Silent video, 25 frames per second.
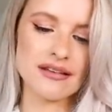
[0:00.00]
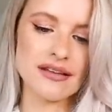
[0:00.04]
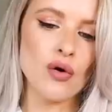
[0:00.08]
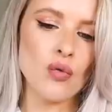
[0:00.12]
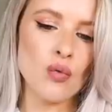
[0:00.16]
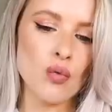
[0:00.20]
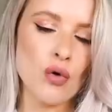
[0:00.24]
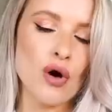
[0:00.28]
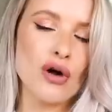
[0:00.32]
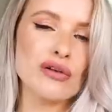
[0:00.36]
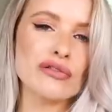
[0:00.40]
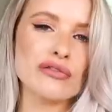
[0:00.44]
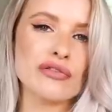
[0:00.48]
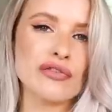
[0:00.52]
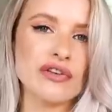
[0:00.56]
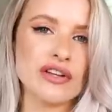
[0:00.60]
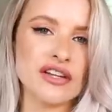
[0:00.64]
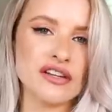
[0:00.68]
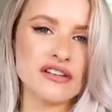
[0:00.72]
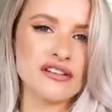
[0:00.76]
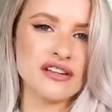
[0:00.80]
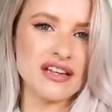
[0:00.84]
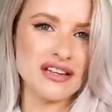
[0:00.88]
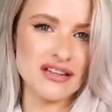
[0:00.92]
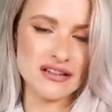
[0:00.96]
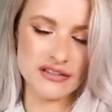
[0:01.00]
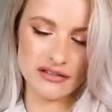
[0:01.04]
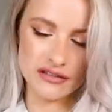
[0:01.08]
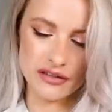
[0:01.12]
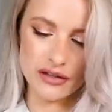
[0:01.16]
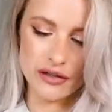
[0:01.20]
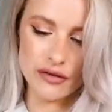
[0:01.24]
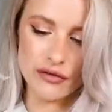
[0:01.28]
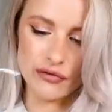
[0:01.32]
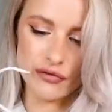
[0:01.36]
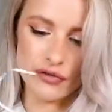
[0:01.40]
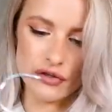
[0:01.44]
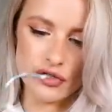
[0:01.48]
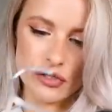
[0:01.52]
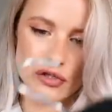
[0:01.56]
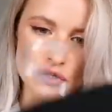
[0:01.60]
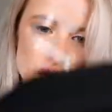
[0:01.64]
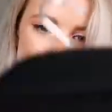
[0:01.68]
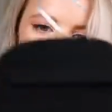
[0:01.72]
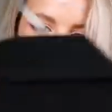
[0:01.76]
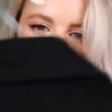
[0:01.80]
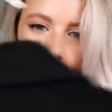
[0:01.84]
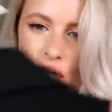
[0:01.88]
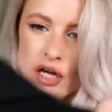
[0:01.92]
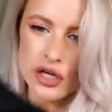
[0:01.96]
one for the season for
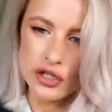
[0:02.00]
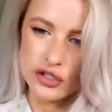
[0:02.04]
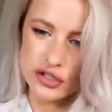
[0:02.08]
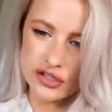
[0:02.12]
sure.